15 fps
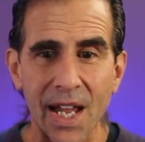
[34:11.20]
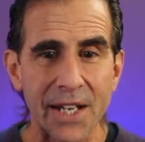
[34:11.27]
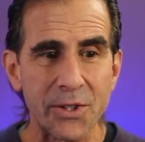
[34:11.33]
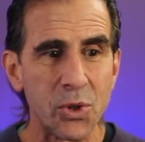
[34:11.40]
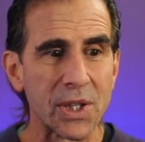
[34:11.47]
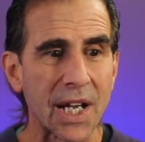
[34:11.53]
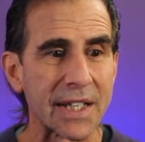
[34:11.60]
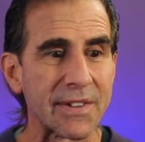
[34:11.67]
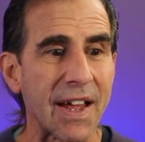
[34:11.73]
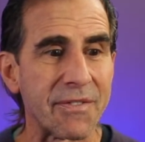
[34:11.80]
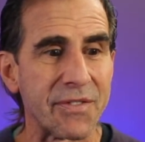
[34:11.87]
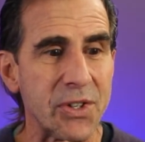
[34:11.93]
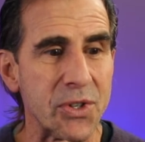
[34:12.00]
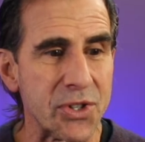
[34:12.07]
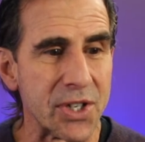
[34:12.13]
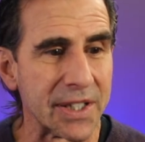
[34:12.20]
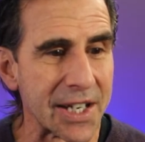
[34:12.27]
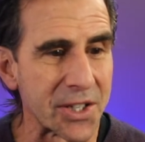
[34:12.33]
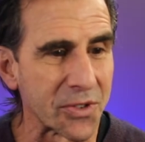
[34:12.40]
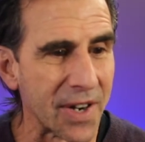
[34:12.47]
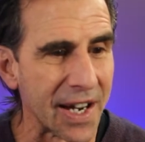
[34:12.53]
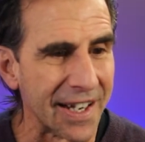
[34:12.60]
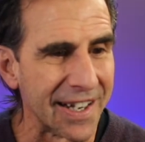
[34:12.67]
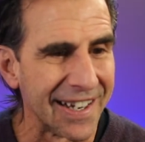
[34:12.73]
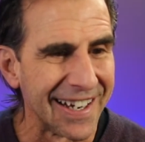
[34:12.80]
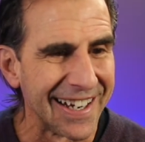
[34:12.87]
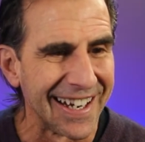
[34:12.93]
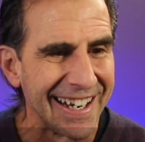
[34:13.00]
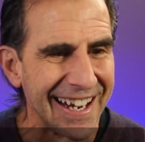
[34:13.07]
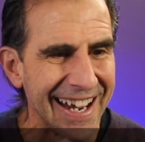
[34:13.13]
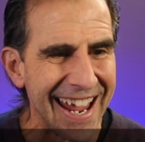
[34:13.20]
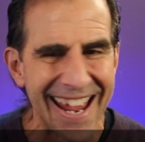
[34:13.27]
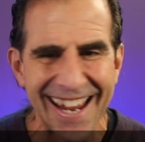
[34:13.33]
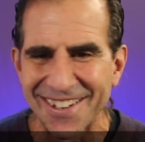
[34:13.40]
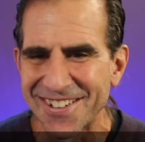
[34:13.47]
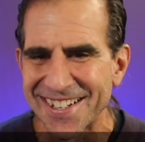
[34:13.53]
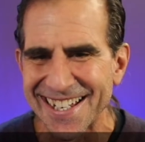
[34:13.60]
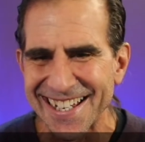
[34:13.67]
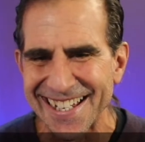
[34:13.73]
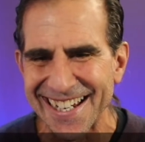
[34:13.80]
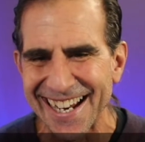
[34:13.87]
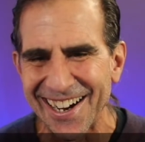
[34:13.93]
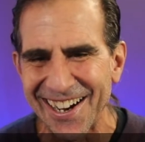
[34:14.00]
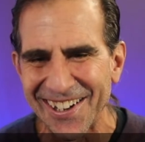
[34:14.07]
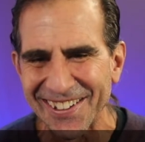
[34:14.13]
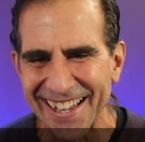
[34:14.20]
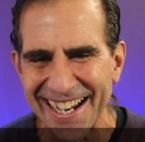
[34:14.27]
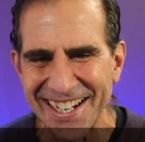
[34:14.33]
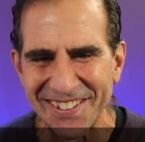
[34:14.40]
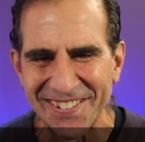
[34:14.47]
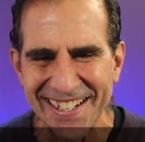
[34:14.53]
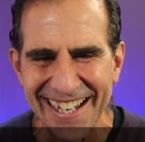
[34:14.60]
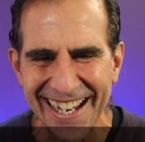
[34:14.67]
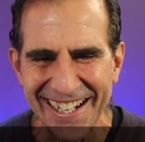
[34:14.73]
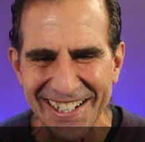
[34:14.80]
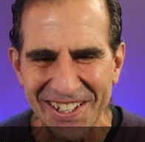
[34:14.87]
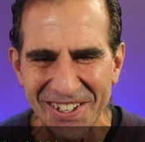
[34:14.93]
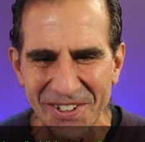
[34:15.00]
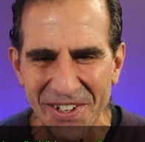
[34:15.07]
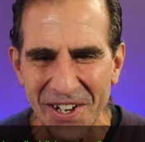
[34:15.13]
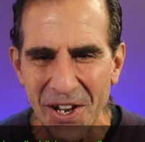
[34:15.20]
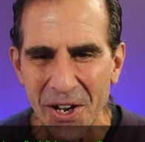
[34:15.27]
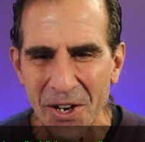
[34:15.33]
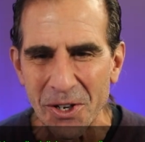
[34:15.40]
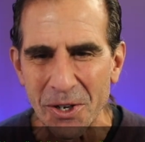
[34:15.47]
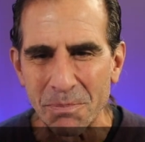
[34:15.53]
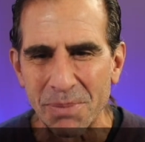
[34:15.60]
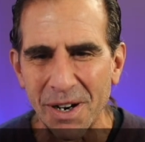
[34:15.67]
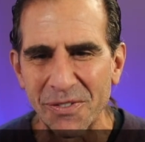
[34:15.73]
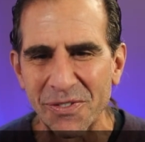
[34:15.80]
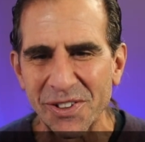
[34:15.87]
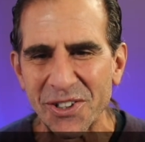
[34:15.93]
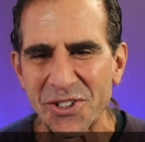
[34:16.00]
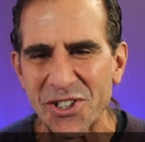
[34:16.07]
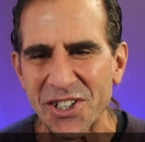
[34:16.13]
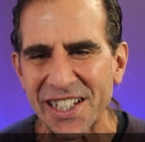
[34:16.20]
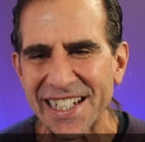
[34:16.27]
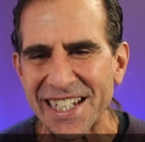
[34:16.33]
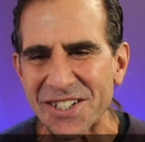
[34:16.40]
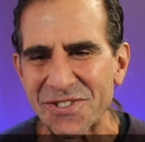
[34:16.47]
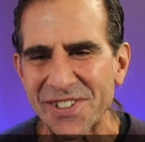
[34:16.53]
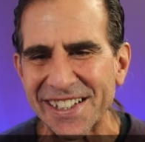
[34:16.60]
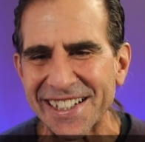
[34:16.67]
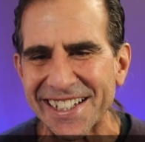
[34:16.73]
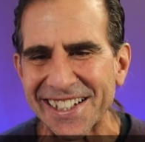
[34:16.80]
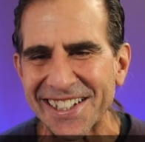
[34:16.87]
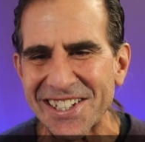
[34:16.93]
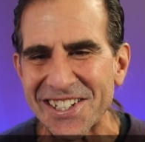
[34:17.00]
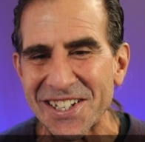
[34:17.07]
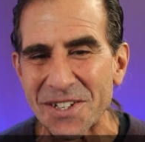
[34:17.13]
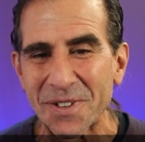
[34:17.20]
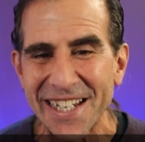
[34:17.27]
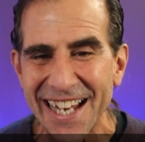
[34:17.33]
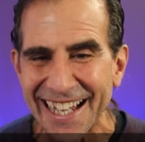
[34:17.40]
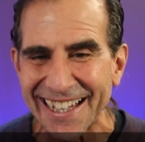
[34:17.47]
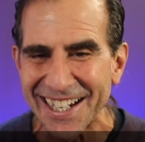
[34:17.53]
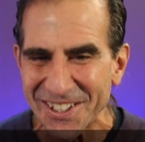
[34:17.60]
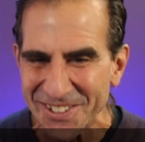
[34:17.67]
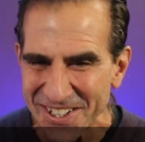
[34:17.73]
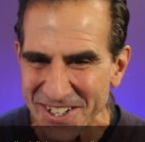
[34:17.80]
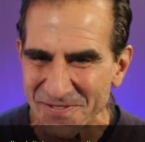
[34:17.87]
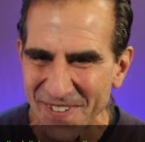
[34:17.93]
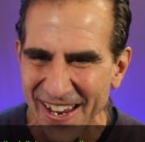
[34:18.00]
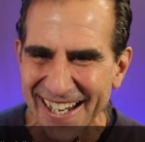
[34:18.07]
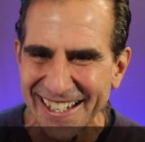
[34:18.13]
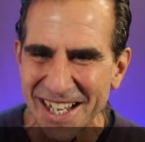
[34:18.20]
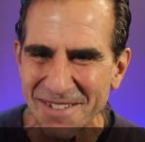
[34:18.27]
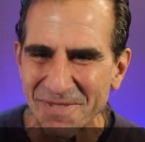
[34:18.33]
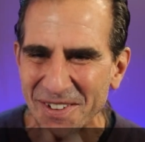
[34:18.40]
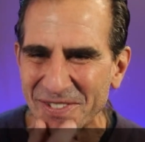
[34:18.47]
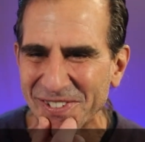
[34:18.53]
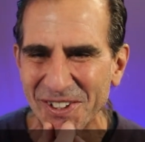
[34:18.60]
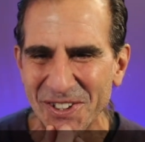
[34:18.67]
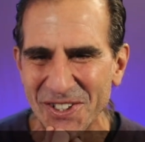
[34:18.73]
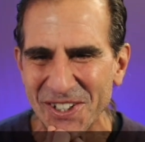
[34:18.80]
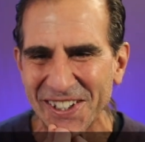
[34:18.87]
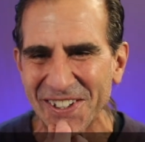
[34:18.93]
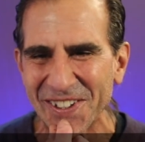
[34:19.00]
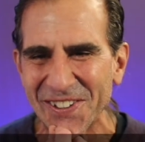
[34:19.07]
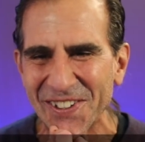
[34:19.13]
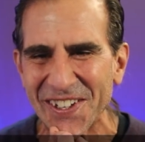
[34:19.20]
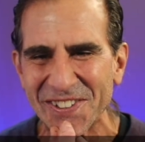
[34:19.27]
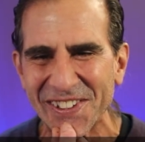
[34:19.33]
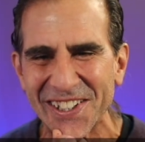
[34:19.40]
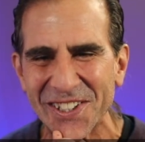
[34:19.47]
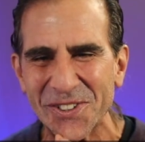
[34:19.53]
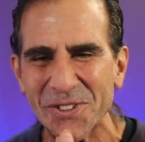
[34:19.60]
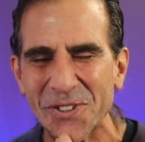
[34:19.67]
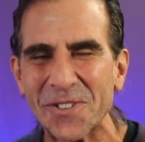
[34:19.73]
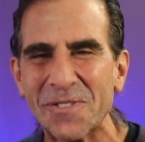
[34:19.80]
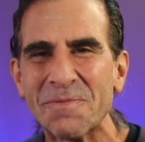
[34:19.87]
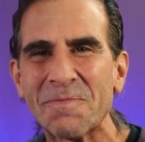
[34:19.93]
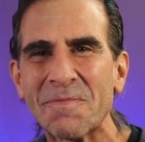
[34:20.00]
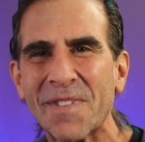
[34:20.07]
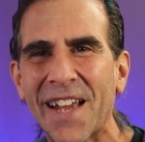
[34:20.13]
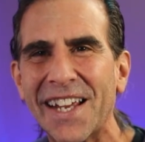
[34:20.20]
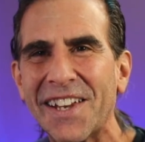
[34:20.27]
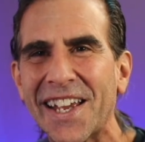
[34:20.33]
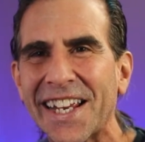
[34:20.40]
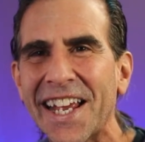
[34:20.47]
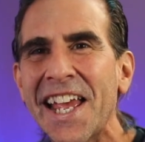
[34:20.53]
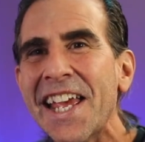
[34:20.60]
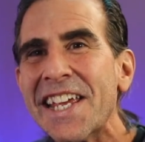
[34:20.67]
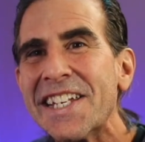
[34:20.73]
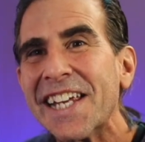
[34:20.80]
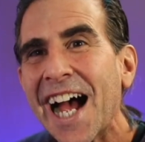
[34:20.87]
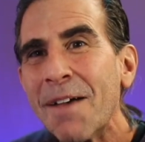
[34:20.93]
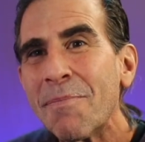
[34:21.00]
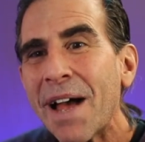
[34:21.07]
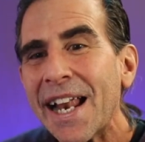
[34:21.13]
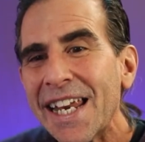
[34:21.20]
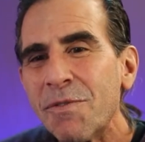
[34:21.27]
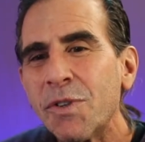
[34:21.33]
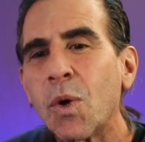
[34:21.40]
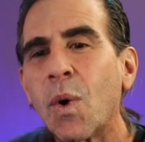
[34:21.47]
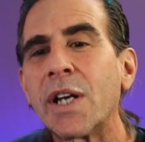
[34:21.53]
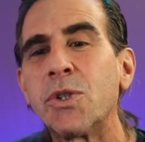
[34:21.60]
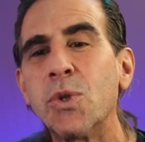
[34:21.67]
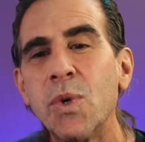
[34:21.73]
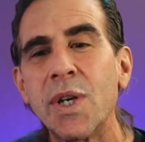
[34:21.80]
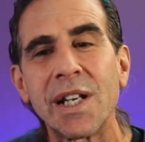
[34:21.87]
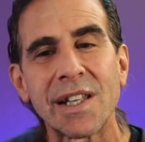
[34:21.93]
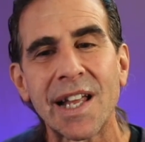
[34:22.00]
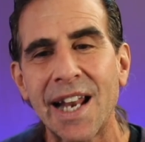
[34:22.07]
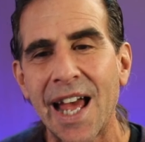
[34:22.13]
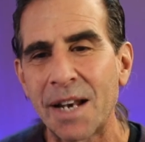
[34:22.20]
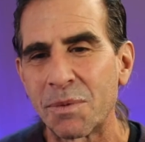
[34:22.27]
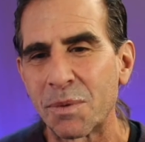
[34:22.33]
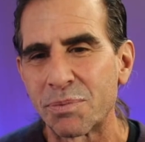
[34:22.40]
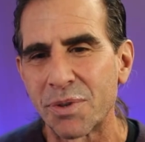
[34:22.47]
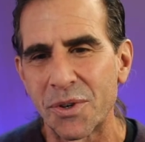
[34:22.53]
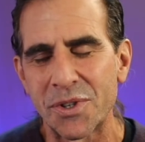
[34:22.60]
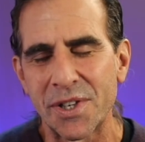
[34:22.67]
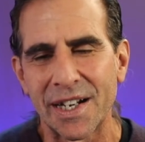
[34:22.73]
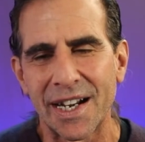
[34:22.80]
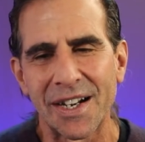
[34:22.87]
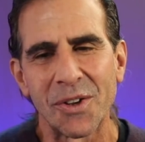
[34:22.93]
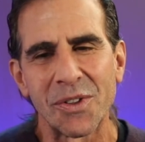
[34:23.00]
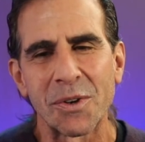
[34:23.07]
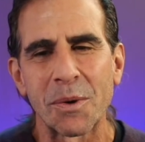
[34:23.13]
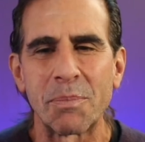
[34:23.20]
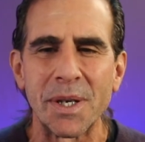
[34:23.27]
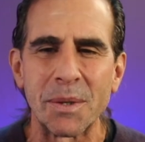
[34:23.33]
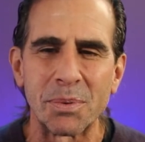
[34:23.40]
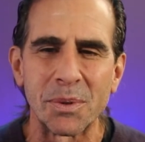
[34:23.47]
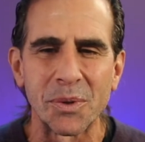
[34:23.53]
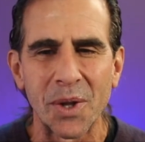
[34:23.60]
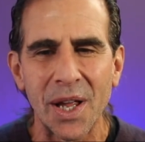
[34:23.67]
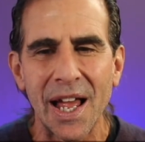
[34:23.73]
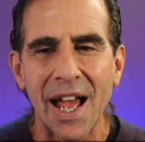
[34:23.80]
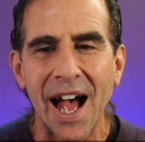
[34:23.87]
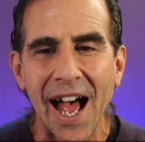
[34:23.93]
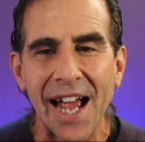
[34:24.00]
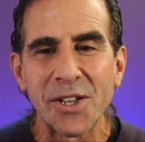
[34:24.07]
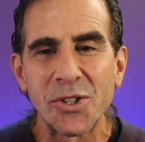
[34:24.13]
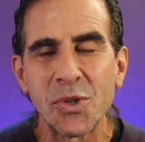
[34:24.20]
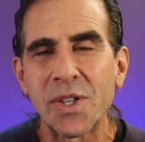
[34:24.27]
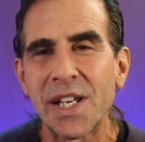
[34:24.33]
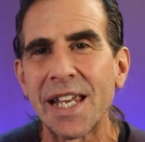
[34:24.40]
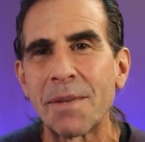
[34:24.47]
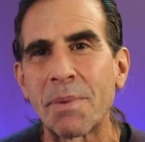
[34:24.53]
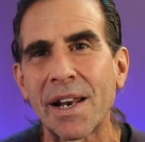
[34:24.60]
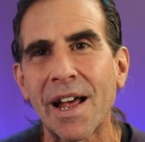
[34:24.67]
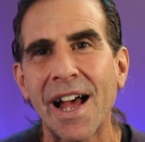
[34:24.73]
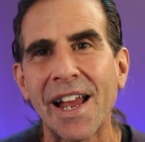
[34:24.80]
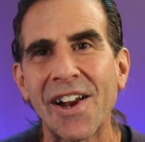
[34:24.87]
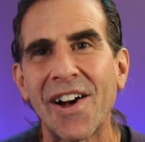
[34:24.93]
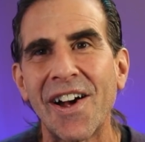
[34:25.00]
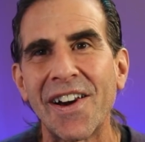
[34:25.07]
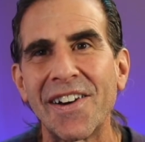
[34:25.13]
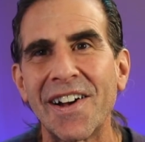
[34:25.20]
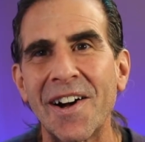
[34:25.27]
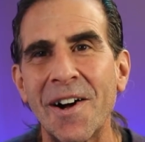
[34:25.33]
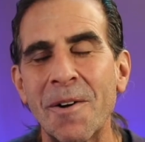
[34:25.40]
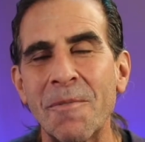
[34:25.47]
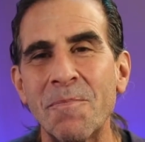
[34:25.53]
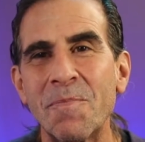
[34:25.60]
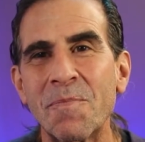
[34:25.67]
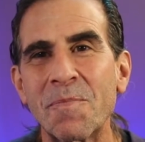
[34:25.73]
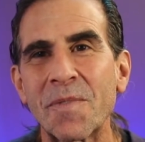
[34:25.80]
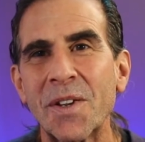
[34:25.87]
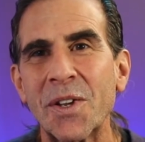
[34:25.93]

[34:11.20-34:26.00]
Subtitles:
I do like that for you, Gene. That's great. Hey, Chris is here. Oh, thanks, Chris. How you doing? Your buffalo chili is really delicious. Well, yeah, I think Chris made that buffalo chili. Oh, that's really cool. I'm not, even though I do eat a lot of animal protein, I know there are people, I do keep an eye on